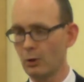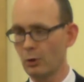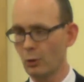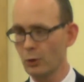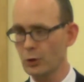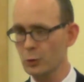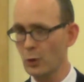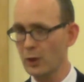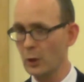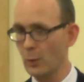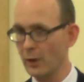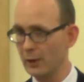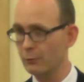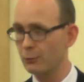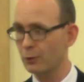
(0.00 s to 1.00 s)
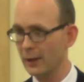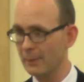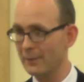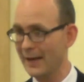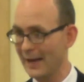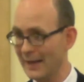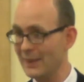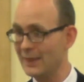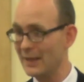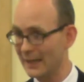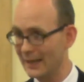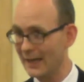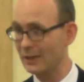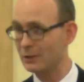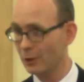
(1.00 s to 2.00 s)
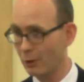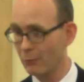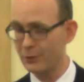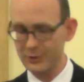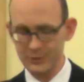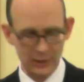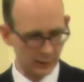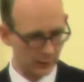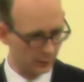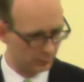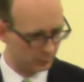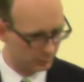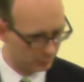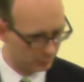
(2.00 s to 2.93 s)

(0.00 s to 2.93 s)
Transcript: Notice where they waited for him in the gate of the city.